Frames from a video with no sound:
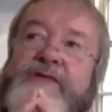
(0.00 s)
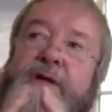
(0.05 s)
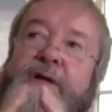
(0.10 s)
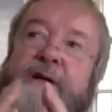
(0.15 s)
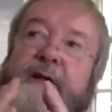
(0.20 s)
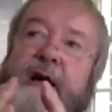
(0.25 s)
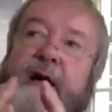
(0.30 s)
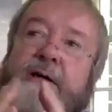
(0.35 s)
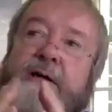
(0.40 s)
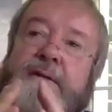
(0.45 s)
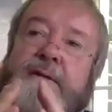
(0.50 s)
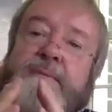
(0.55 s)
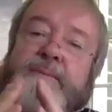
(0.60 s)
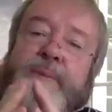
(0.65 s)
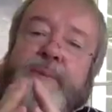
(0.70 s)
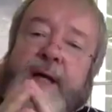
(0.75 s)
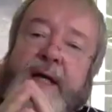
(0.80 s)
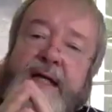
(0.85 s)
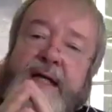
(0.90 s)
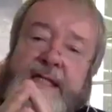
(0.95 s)
young
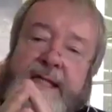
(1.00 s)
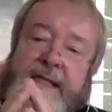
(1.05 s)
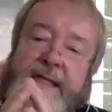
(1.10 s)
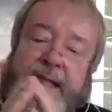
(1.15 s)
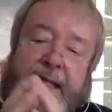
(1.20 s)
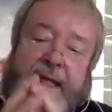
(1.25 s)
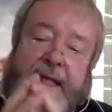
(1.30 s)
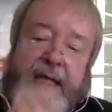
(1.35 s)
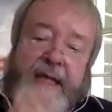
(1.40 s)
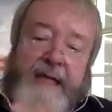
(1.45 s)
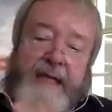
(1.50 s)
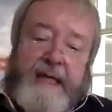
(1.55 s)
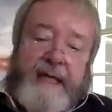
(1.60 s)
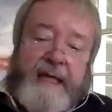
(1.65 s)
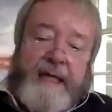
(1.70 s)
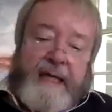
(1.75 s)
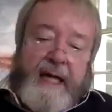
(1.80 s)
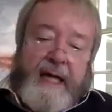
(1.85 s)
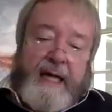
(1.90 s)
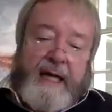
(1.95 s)
person he
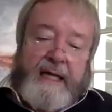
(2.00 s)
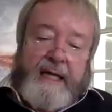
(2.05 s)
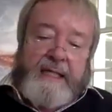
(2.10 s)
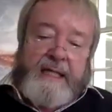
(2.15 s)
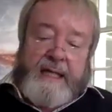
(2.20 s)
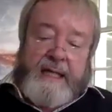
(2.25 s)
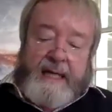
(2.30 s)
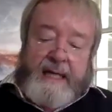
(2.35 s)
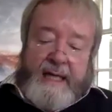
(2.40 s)
had had